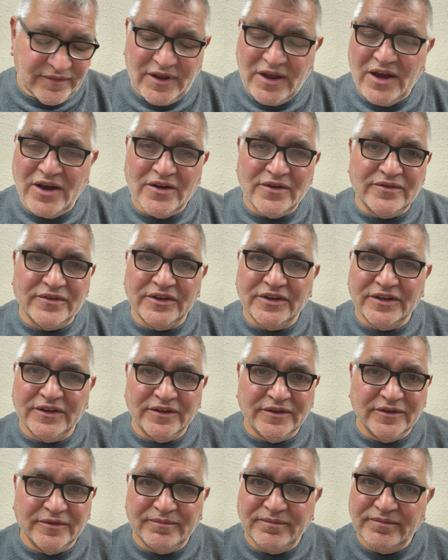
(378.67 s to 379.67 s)

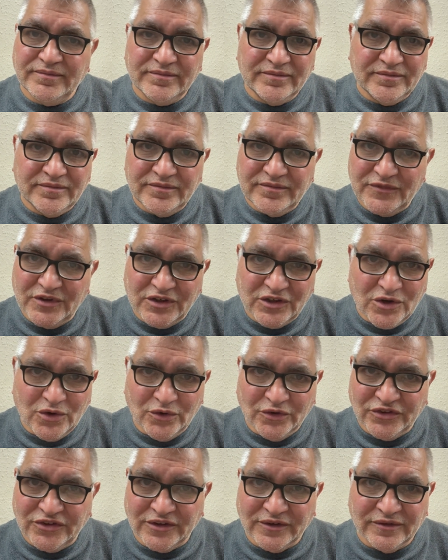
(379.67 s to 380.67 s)
over the
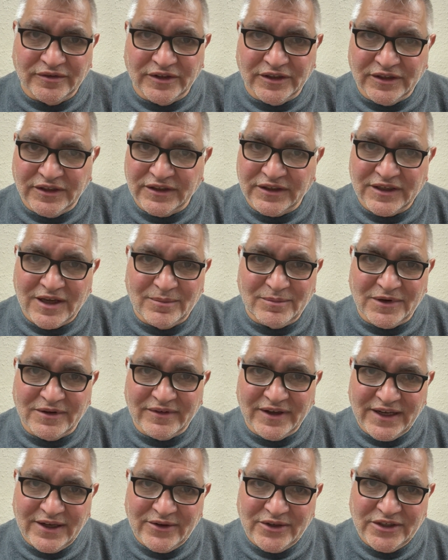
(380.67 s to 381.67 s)
course of a couple of
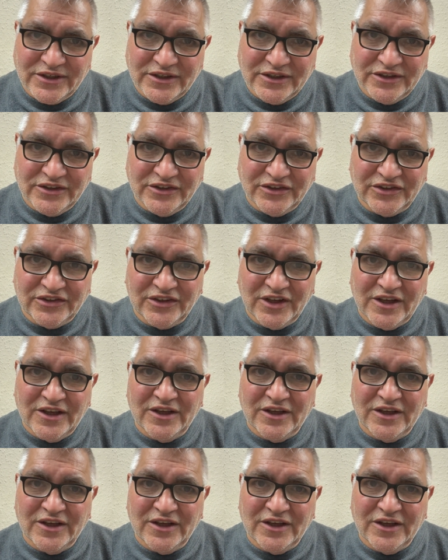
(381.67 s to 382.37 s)
hours,